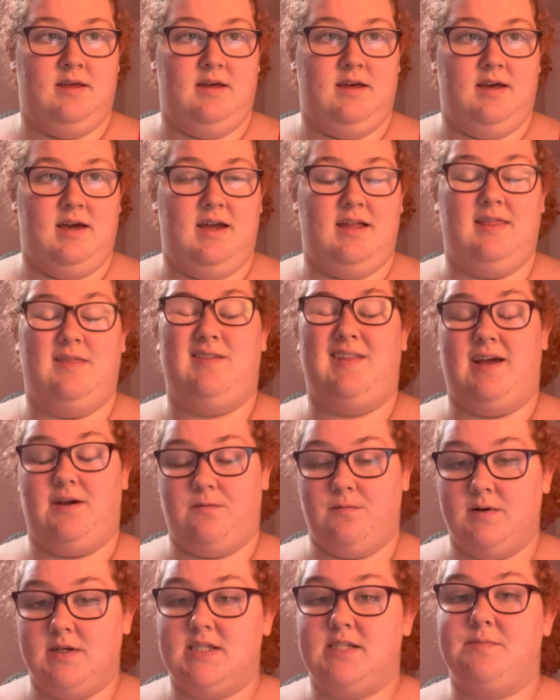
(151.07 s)
and like
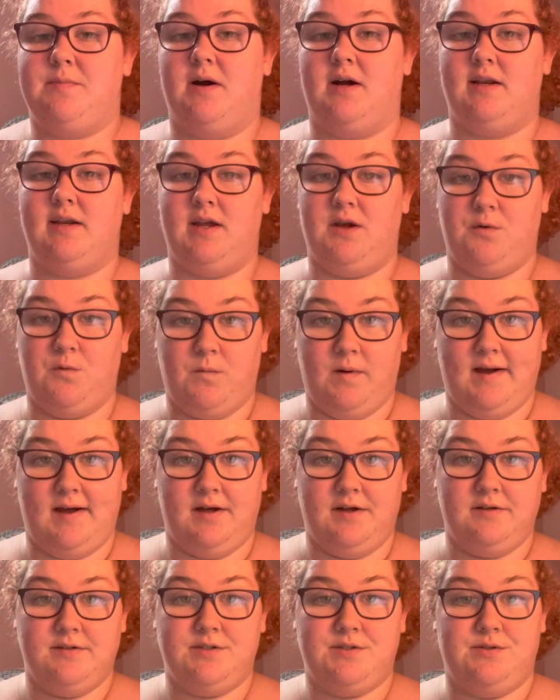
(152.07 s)
responding
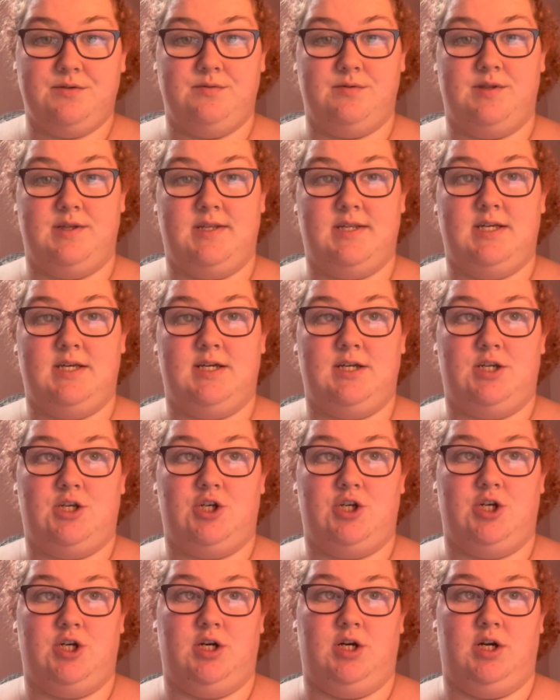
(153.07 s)
well to the
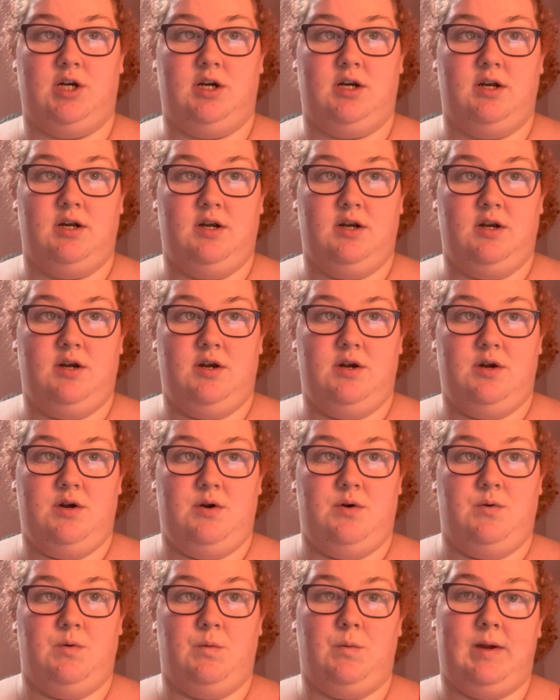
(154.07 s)
teacher
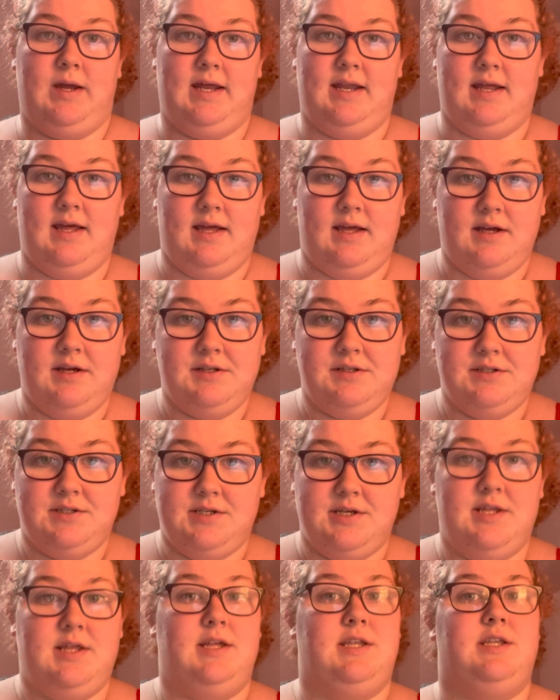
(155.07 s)
reading
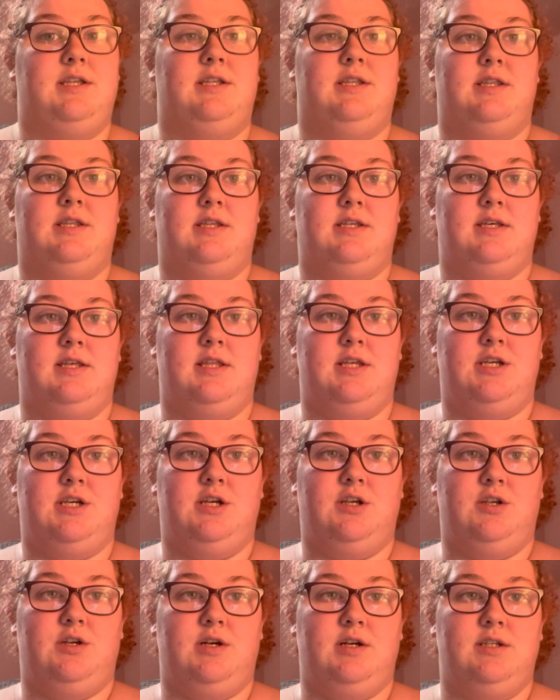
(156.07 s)
to the
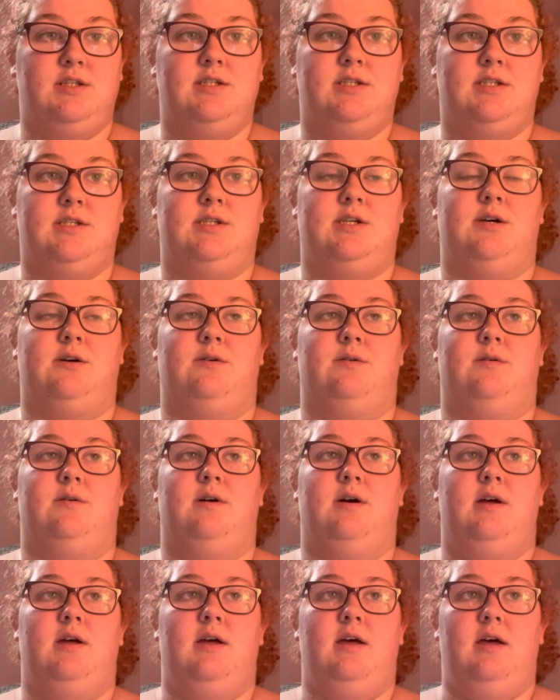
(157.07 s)
children. So
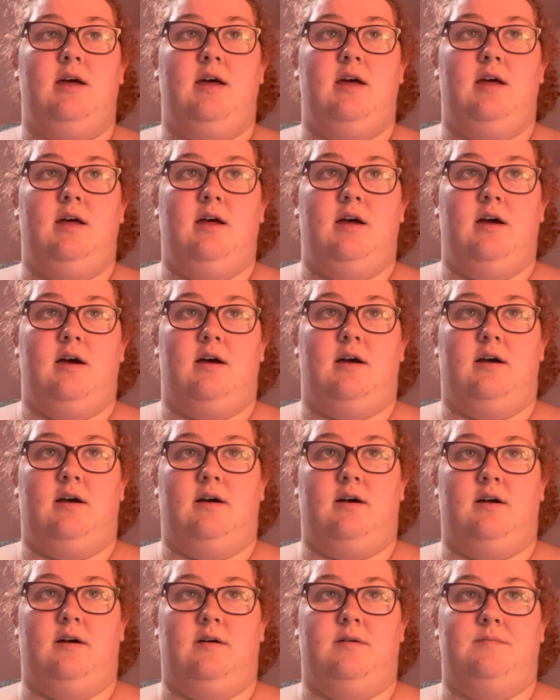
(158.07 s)

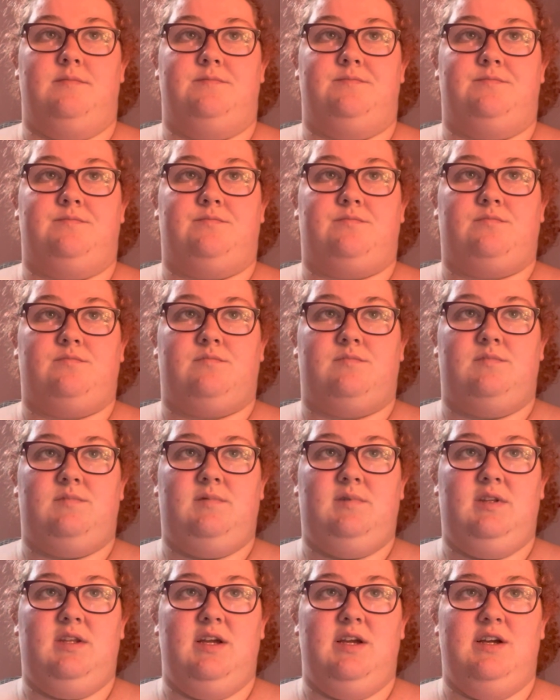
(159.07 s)

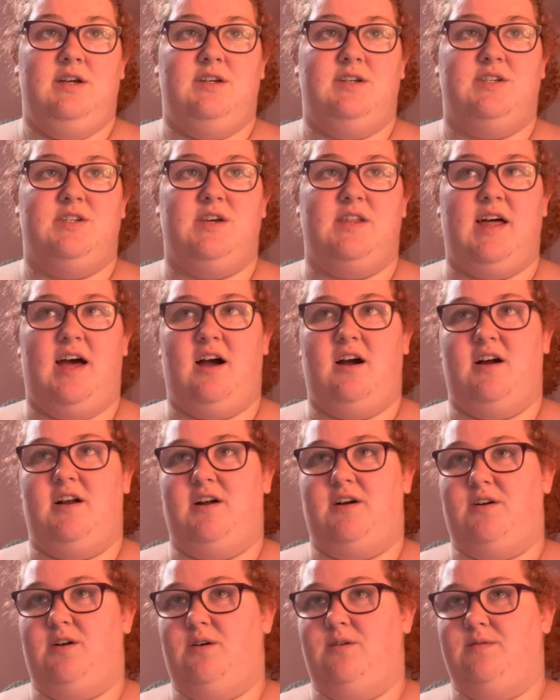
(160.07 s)
that
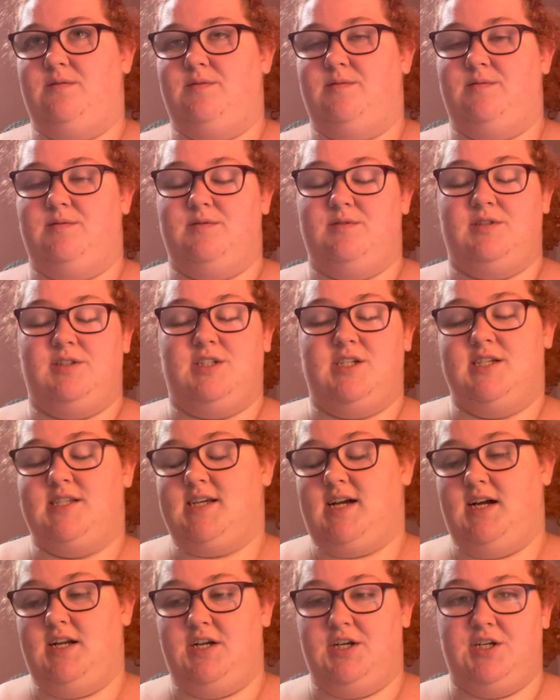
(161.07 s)
article just
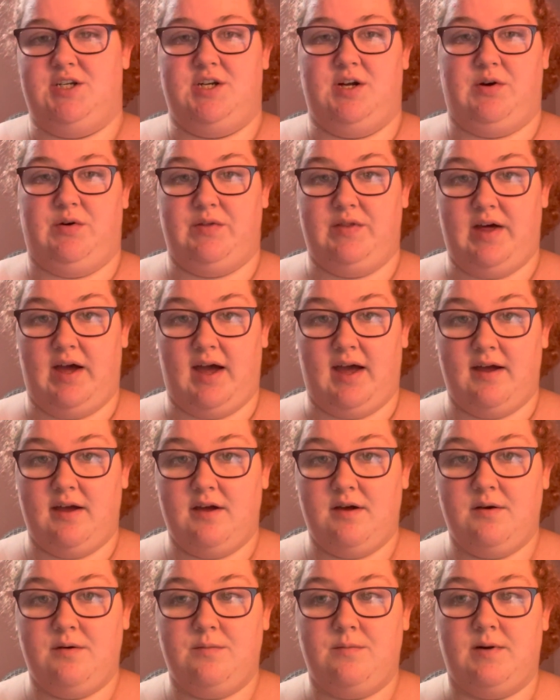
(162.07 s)
kind of showed that
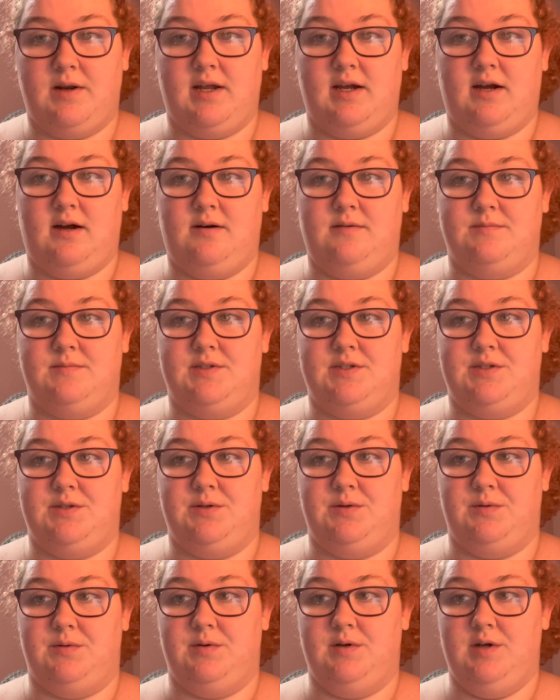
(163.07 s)
when it comes
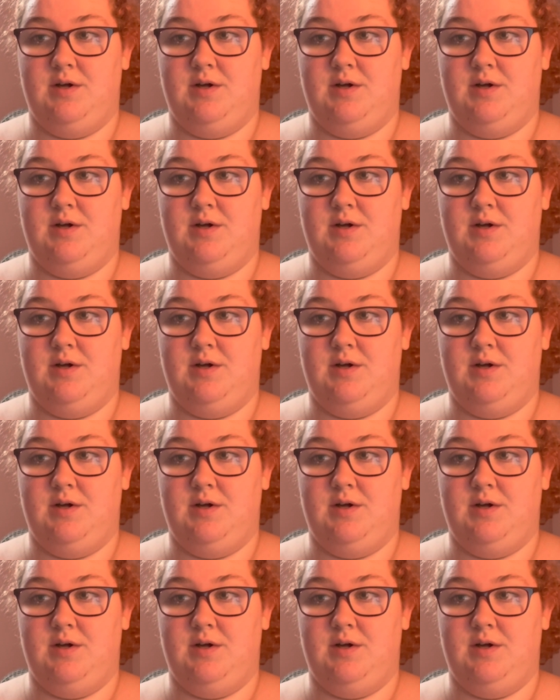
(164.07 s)
to